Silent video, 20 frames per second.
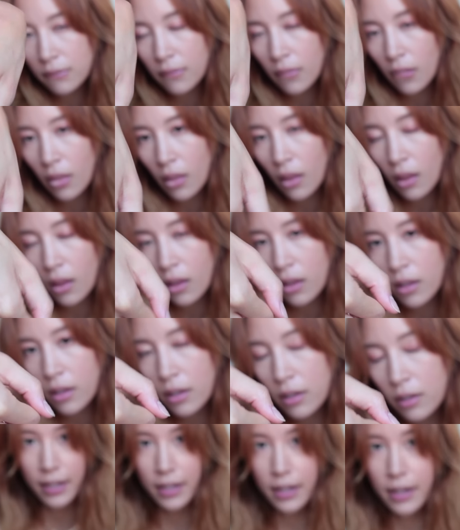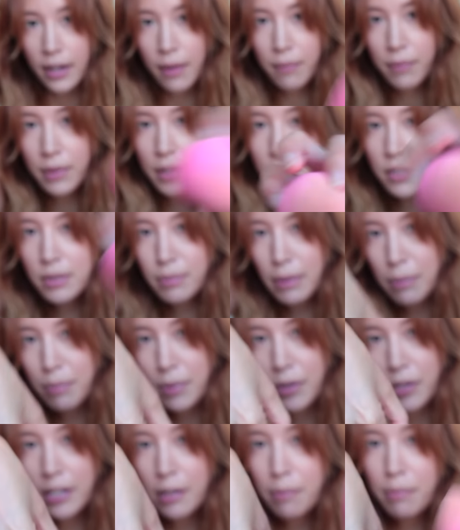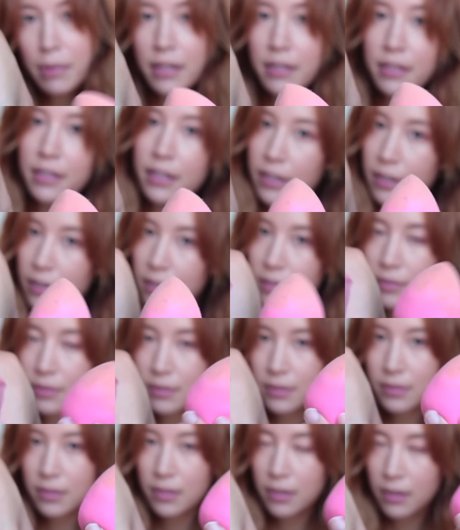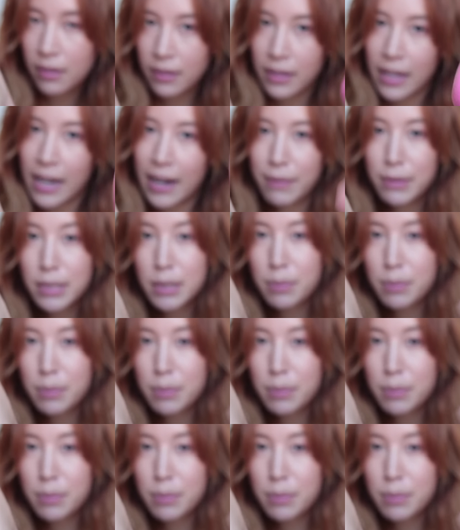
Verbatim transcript: Like that. And then I'm going to use my Beauty Blender that I've